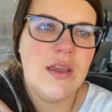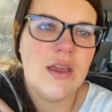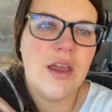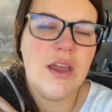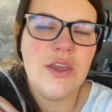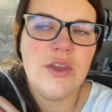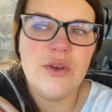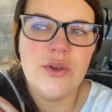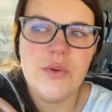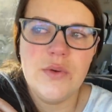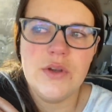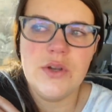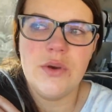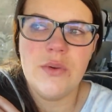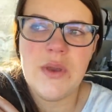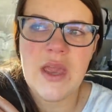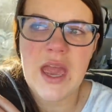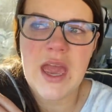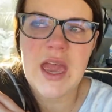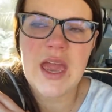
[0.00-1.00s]
Are you doing
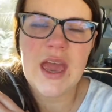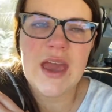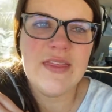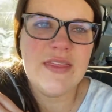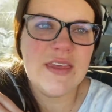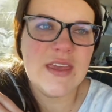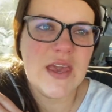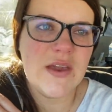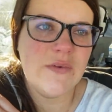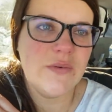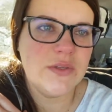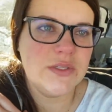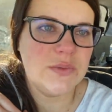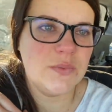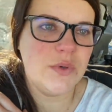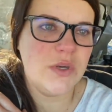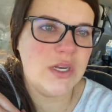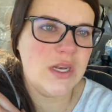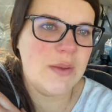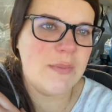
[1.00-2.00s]
okay? I think everyone's
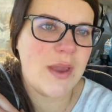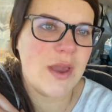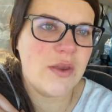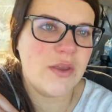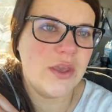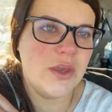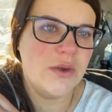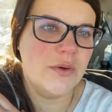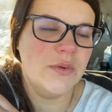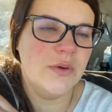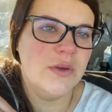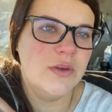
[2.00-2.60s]
worried about you.